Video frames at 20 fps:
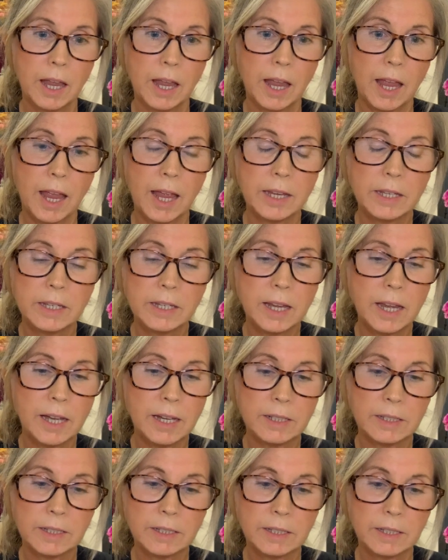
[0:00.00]
and
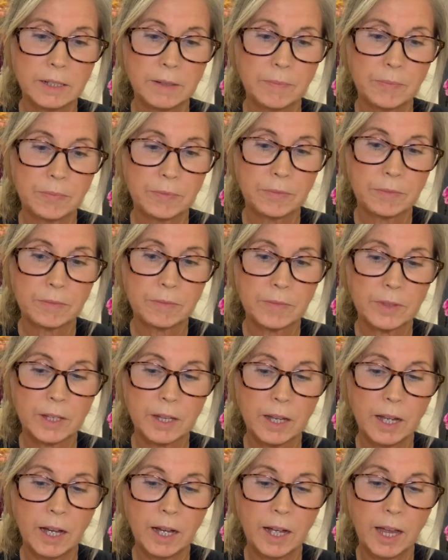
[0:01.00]
yet,
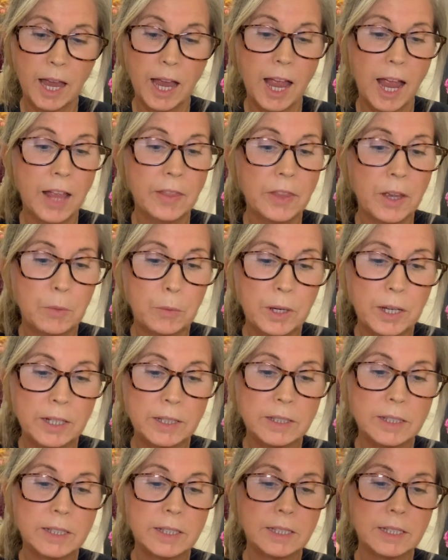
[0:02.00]
and that we can
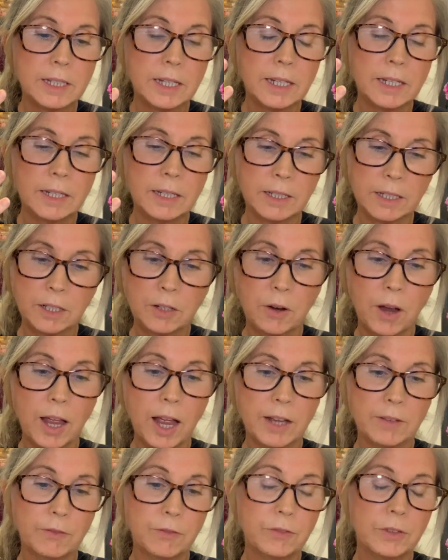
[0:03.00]
see,
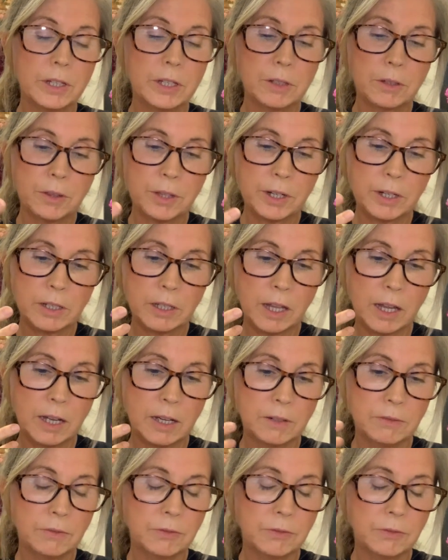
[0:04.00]
feel their love,